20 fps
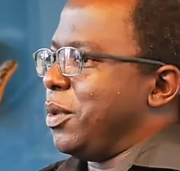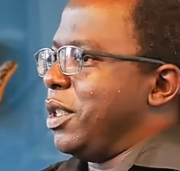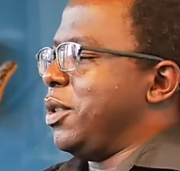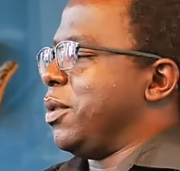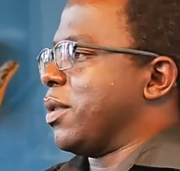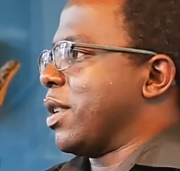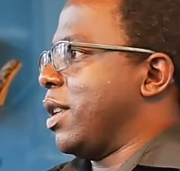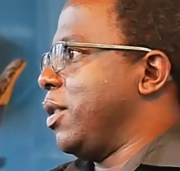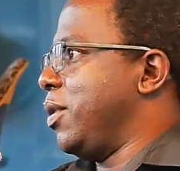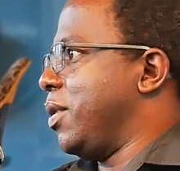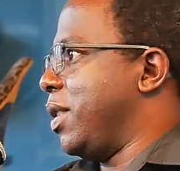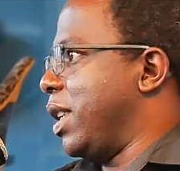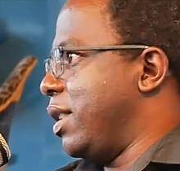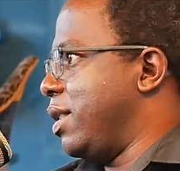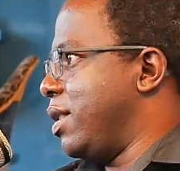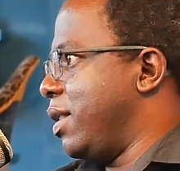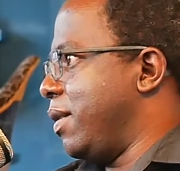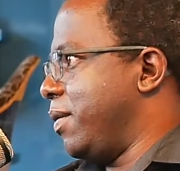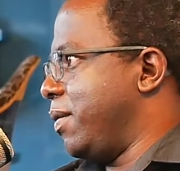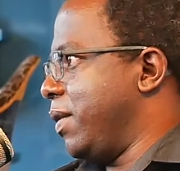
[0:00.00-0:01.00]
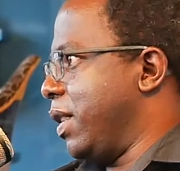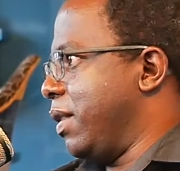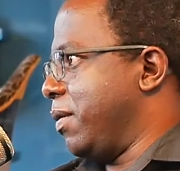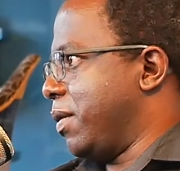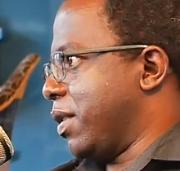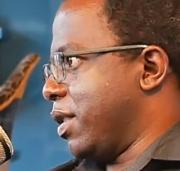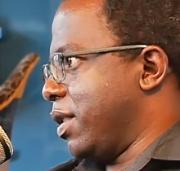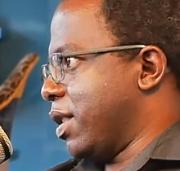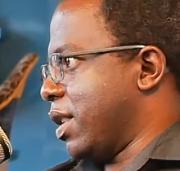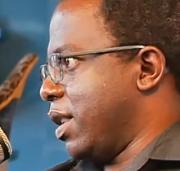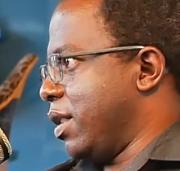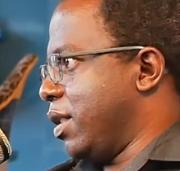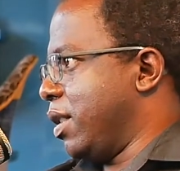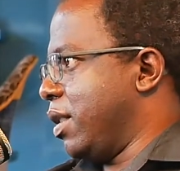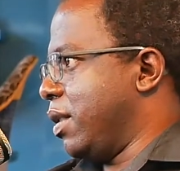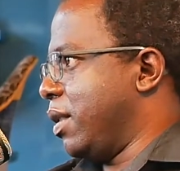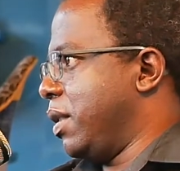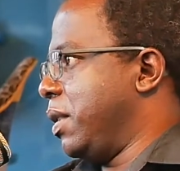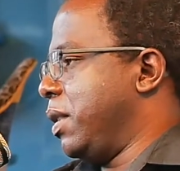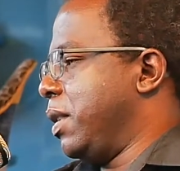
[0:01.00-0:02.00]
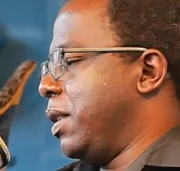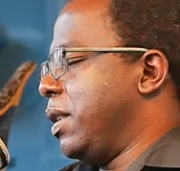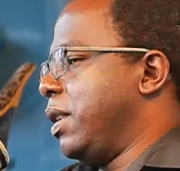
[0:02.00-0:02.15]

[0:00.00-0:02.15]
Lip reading: in which you run your IT infrastructure.